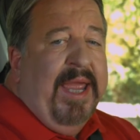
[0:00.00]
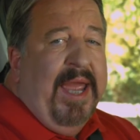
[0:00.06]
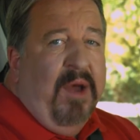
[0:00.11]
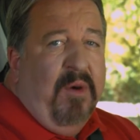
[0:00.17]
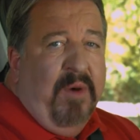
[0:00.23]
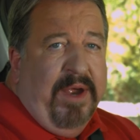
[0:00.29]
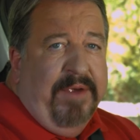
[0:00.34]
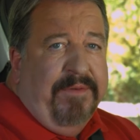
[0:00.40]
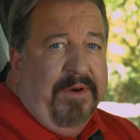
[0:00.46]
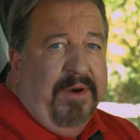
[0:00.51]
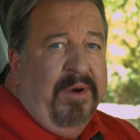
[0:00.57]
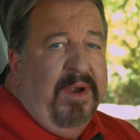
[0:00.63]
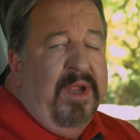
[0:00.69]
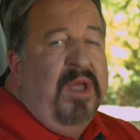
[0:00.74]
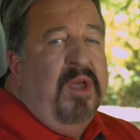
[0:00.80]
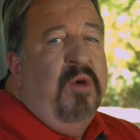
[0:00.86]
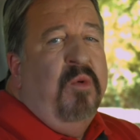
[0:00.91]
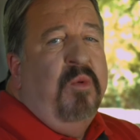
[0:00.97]
However,
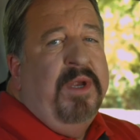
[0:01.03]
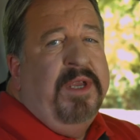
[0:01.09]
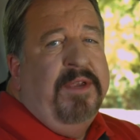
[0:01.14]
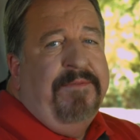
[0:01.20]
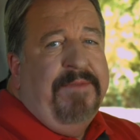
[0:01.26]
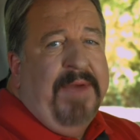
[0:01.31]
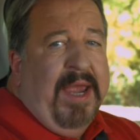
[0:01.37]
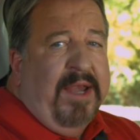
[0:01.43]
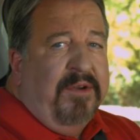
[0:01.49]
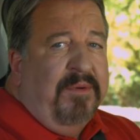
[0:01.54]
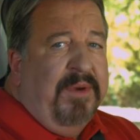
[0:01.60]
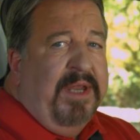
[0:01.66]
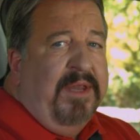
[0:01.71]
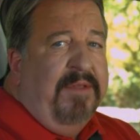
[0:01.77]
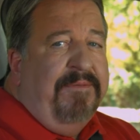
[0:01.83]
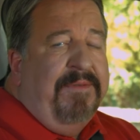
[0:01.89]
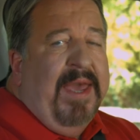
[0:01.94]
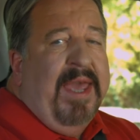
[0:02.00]
when you factor
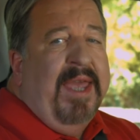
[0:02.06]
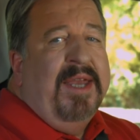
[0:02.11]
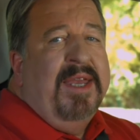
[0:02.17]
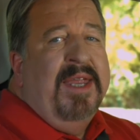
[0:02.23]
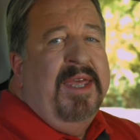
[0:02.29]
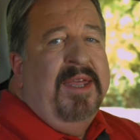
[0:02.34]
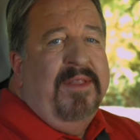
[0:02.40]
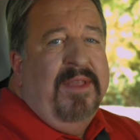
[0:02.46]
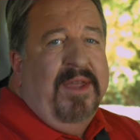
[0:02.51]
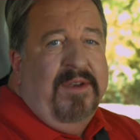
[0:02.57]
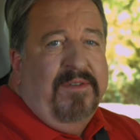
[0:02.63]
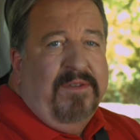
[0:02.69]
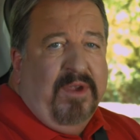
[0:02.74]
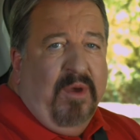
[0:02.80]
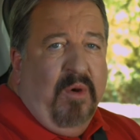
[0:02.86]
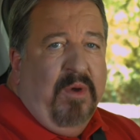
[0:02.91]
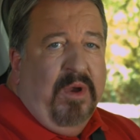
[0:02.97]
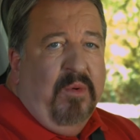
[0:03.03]
in the fact that it's
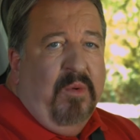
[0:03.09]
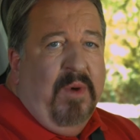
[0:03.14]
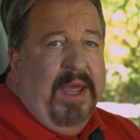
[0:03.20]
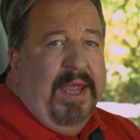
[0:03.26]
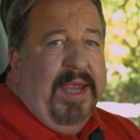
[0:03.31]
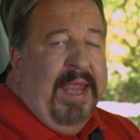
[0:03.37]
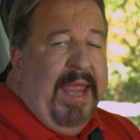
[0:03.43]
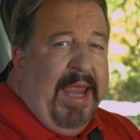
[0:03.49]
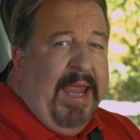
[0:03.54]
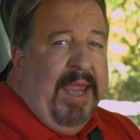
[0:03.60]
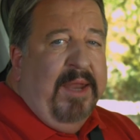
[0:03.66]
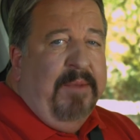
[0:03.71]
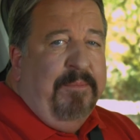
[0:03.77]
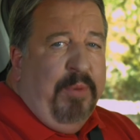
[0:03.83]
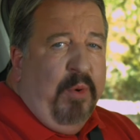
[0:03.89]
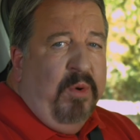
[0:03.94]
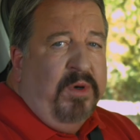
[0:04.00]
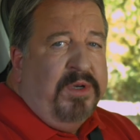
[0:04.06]
going away
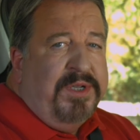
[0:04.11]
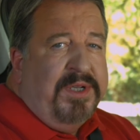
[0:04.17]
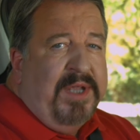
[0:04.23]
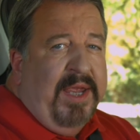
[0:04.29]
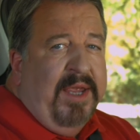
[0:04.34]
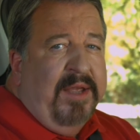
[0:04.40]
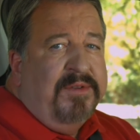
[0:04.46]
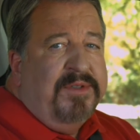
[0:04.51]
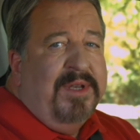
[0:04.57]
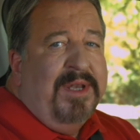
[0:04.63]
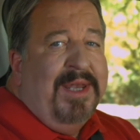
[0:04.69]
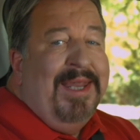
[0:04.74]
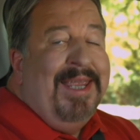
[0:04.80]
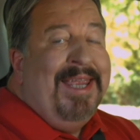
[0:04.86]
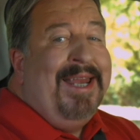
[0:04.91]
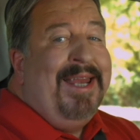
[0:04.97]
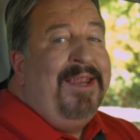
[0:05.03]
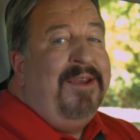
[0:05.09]
and poor sales
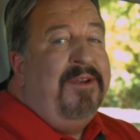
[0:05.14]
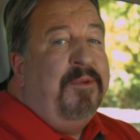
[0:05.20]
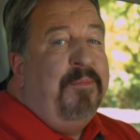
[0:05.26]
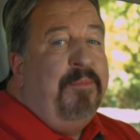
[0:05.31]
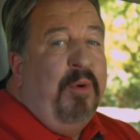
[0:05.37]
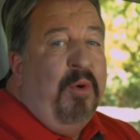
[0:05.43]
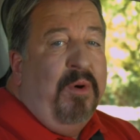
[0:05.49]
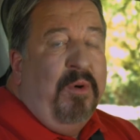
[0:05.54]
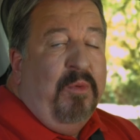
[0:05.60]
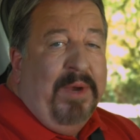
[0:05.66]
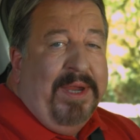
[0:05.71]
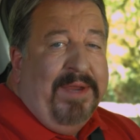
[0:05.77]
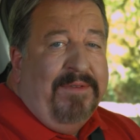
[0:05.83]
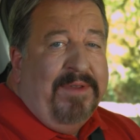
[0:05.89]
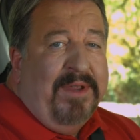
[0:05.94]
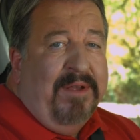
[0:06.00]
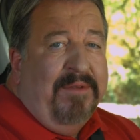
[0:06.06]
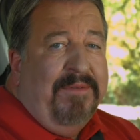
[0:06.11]
leading to poor
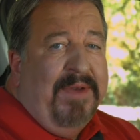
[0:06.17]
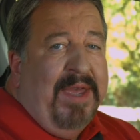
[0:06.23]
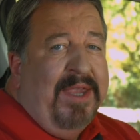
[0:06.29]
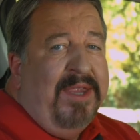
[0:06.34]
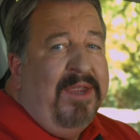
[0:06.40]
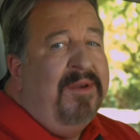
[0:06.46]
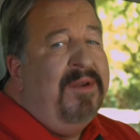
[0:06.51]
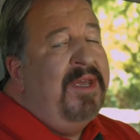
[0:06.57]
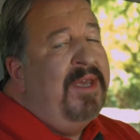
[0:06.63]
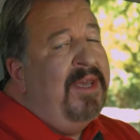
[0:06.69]
resale value,